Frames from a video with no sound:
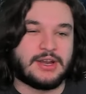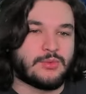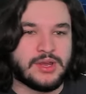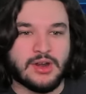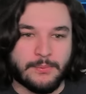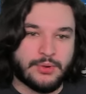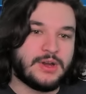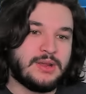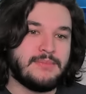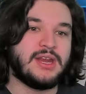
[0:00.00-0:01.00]
on Arena are
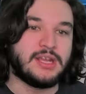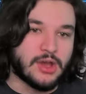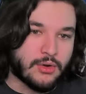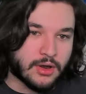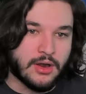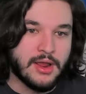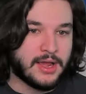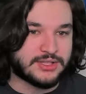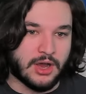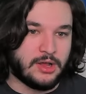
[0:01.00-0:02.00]
pretty mediocre.
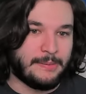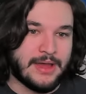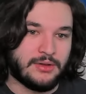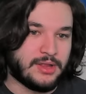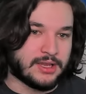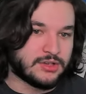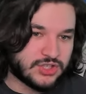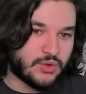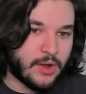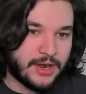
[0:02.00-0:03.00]
It's all about like
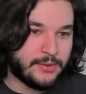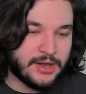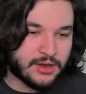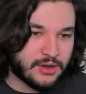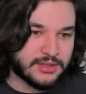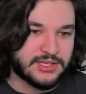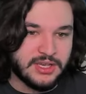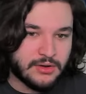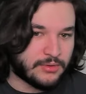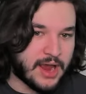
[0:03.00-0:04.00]
squad arena
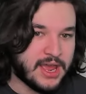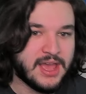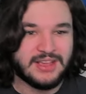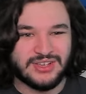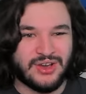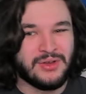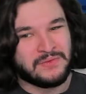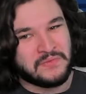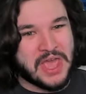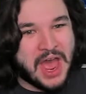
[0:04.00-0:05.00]
currency, right? So
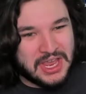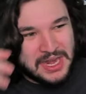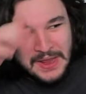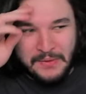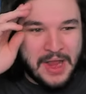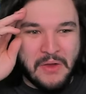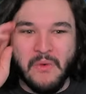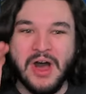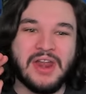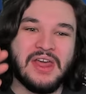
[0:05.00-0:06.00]
yeah, getting rank
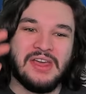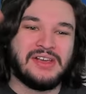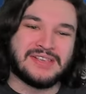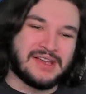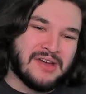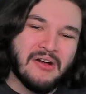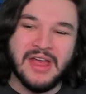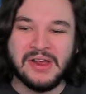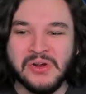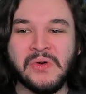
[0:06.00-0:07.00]
one is like,
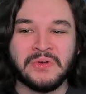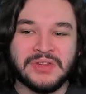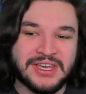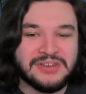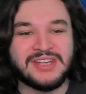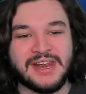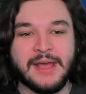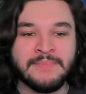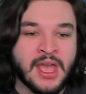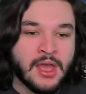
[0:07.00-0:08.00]
okay, cool, like you did
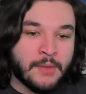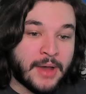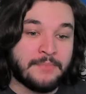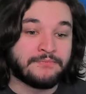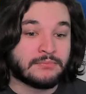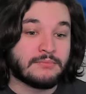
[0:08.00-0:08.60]
it. But